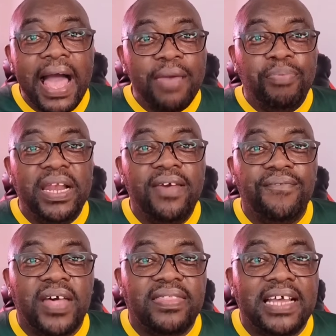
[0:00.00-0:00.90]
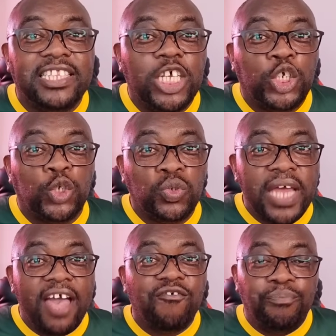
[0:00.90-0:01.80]
I believe that there should
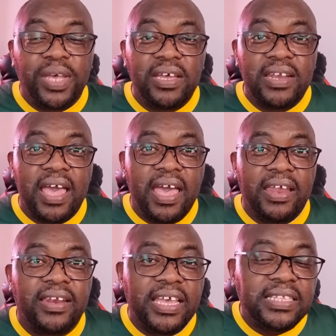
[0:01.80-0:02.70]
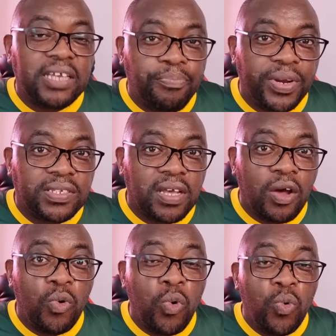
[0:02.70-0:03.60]
have been an interpreter
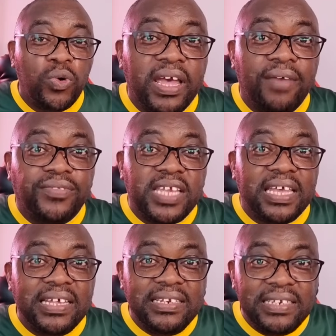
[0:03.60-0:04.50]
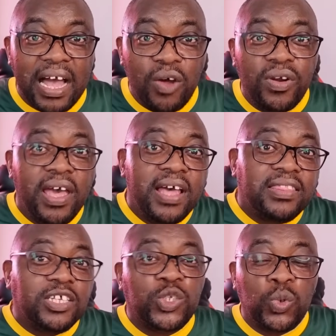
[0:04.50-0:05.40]
who have taken down
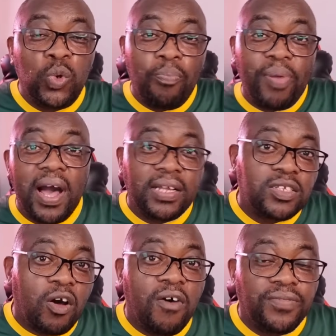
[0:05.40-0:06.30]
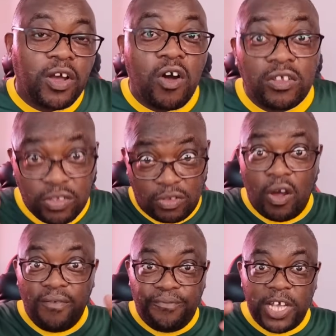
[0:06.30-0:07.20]
the Zulu part of the
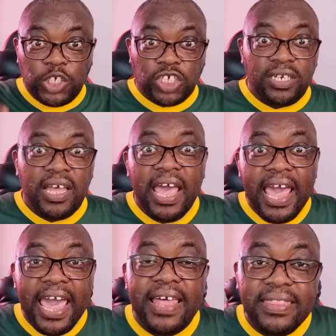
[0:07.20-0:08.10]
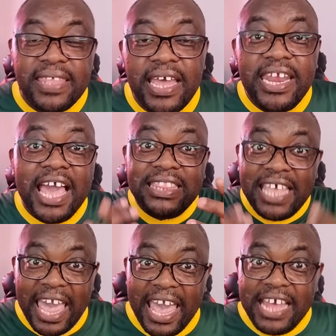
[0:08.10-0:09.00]
confession and then at
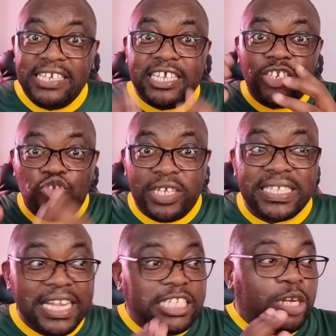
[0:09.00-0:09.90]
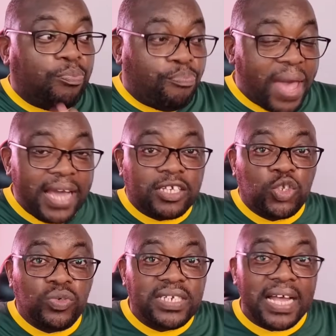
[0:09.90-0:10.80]
the end translated back
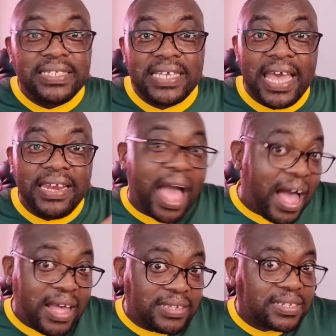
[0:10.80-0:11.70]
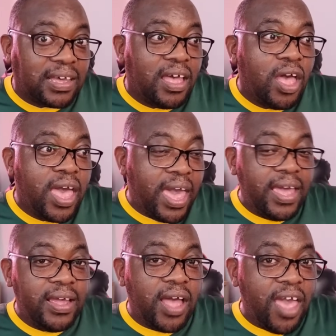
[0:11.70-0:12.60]
to Ntanzi and ask,
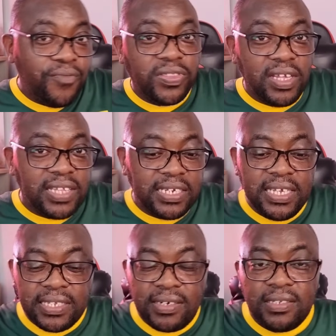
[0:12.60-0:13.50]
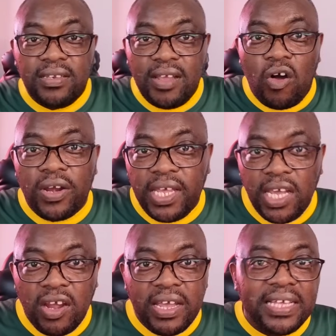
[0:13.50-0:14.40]
hey, everything that is written on
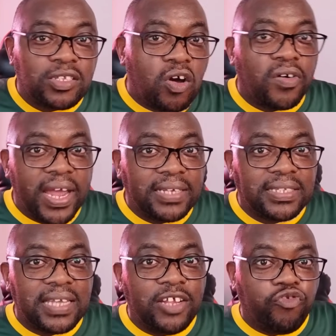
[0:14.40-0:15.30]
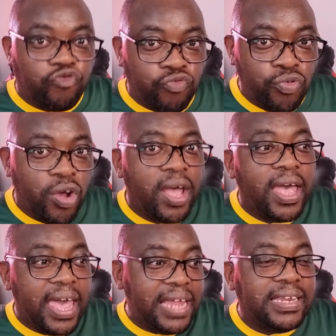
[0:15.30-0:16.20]
here is correct and true.
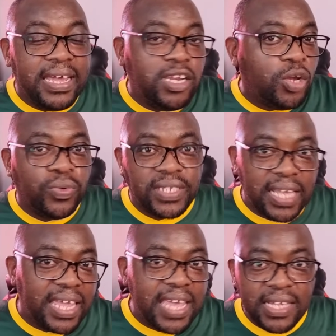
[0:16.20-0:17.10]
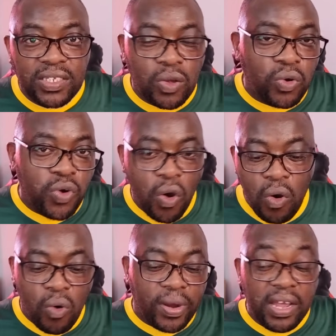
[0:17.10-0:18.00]
And then he will say yes or no
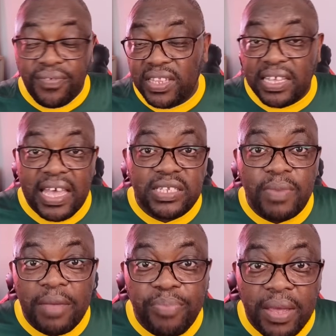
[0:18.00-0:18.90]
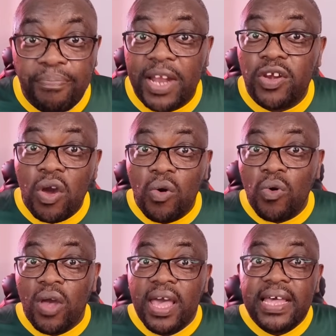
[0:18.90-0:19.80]
or whatever the case might be. But
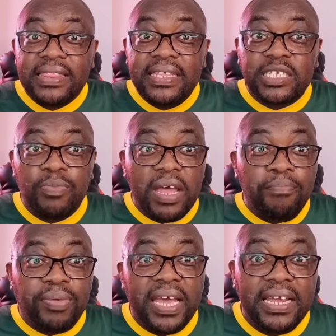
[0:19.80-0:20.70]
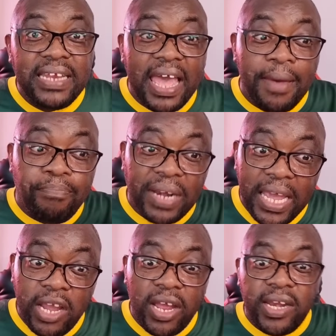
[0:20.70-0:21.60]
no, this man played a
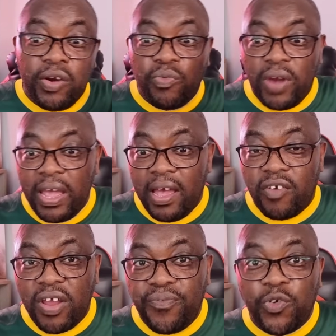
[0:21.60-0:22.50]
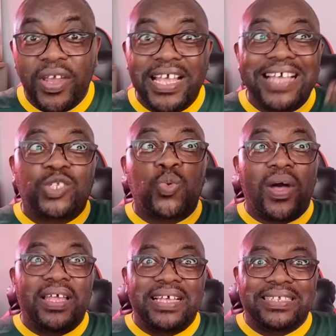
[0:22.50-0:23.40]
player and a referee as
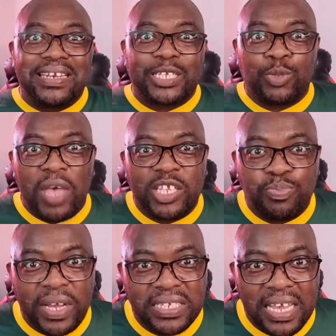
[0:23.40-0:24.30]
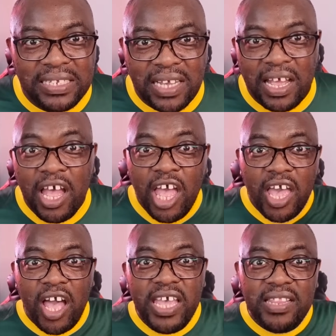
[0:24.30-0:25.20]
well as a spectator
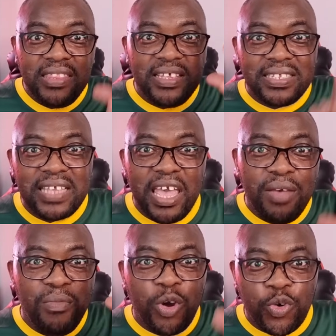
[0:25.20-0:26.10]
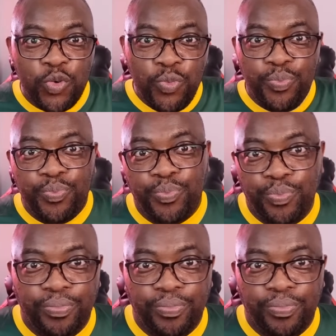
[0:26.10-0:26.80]
in the same room.